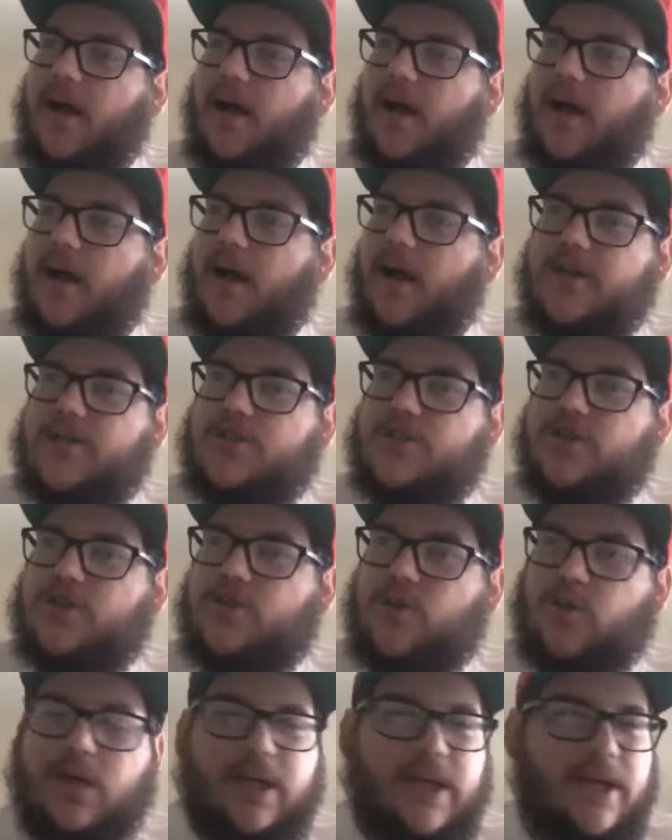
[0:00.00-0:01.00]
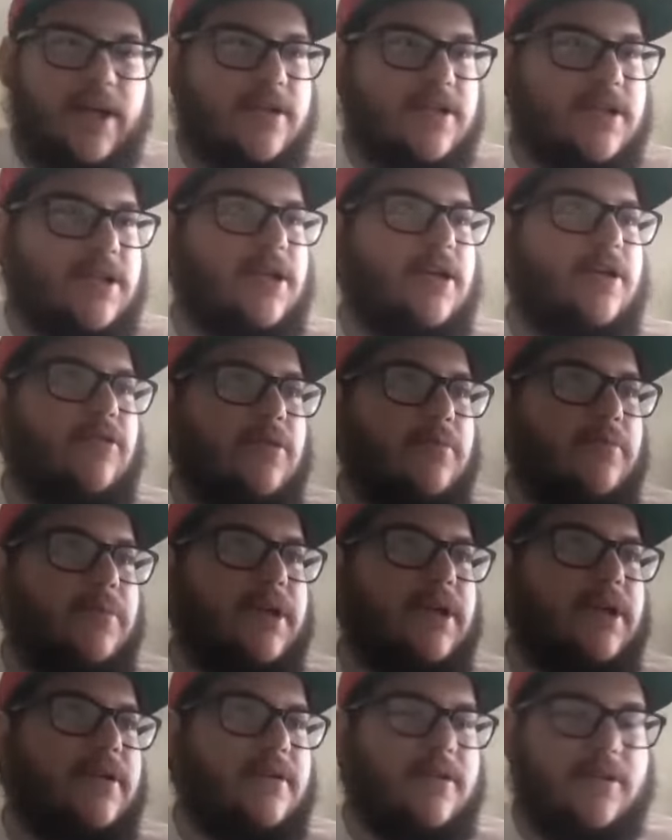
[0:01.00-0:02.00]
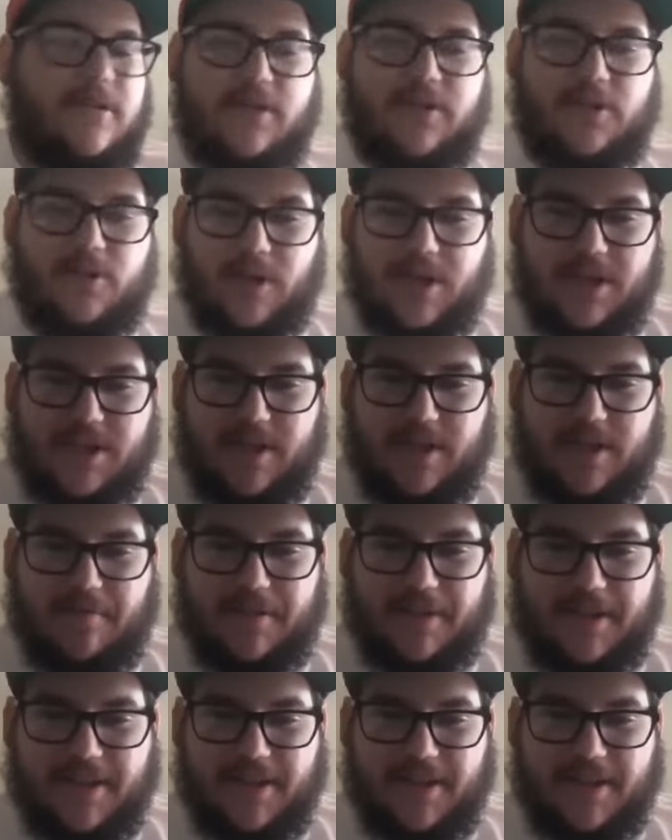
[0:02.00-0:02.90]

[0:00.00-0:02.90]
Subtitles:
And so 20 years ago would be 27.